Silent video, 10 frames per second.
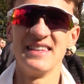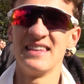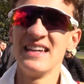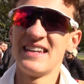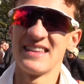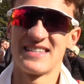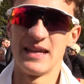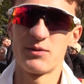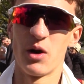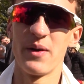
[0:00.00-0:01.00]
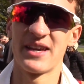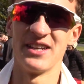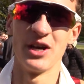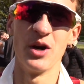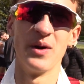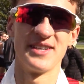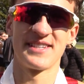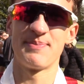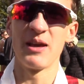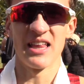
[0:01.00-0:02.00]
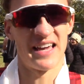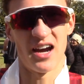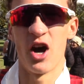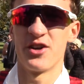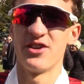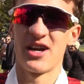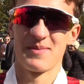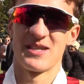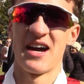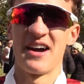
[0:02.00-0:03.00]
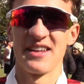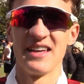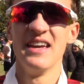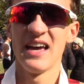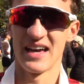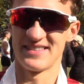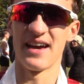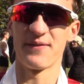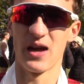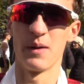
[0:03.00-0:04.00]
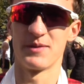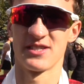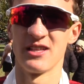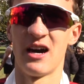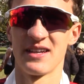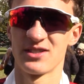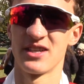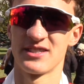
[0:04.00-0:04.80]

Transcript: leading the team to what we can do and just being like underdog mentality has definitely helped us a lot. So that's